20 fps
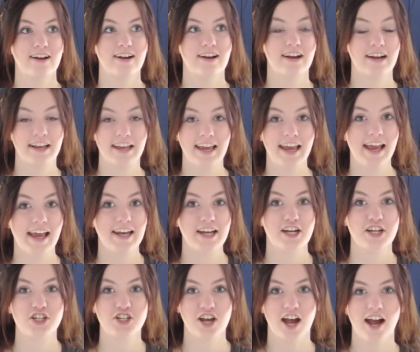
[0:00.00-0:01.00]
again,
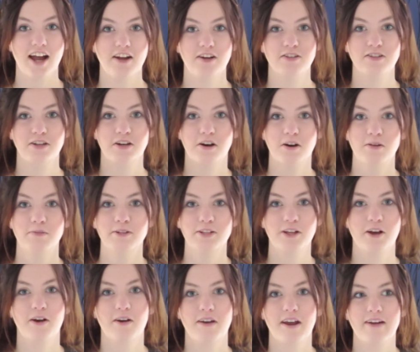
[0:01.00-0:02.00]
a child home
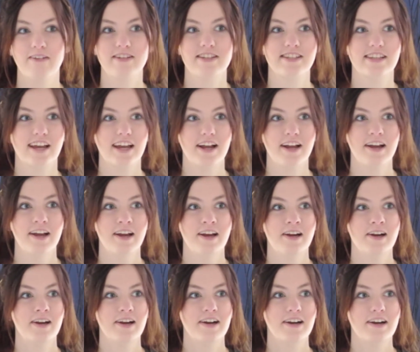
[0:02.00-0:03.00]
alone, I was like,
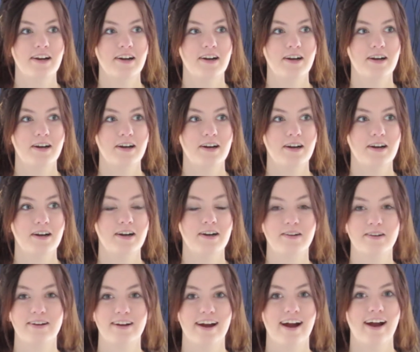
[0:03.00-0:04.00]

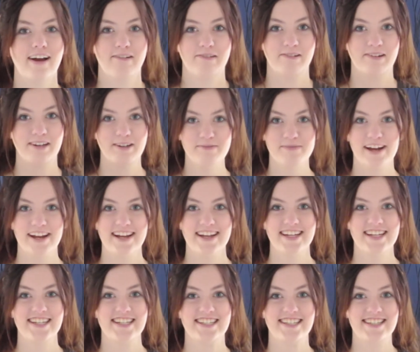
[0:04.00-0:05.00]
oh God, what am I
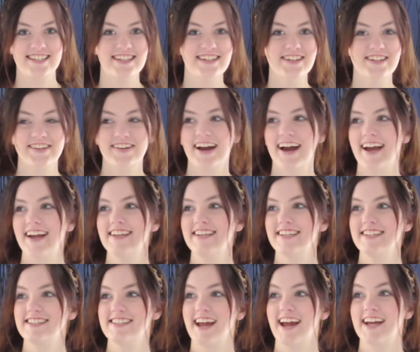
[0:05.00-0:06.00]
gonna do?
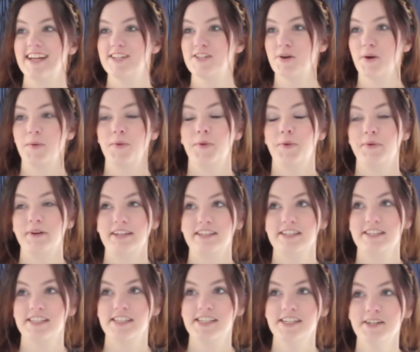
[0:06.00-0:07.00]
I don't know what
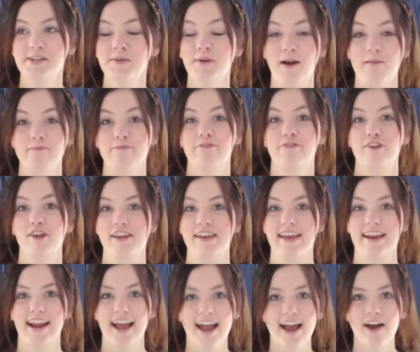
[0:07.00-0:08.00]
to do. I'm
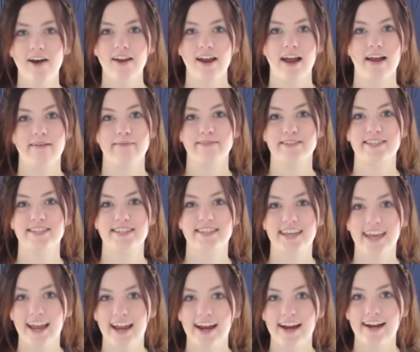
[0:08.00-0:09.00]
freaking out. I'm
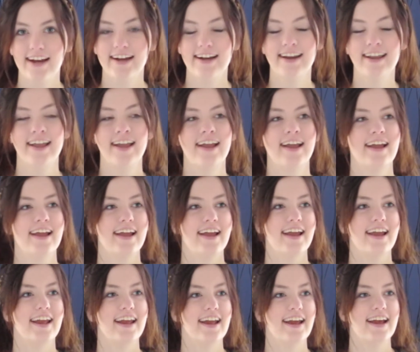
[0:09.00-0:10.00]
scared.
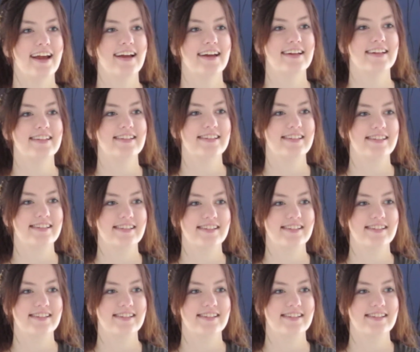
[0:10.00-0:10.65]
And